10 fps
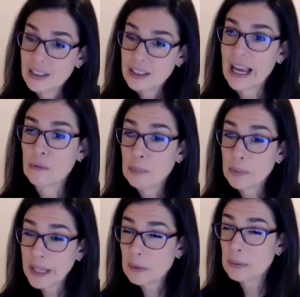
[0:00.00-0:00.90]

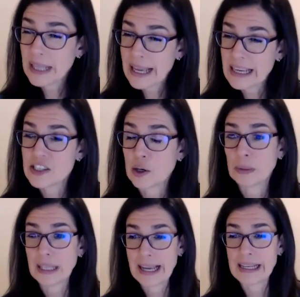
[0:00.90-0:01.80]
Repeatable plays or
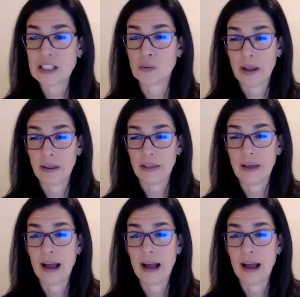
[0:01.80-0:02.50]
plays with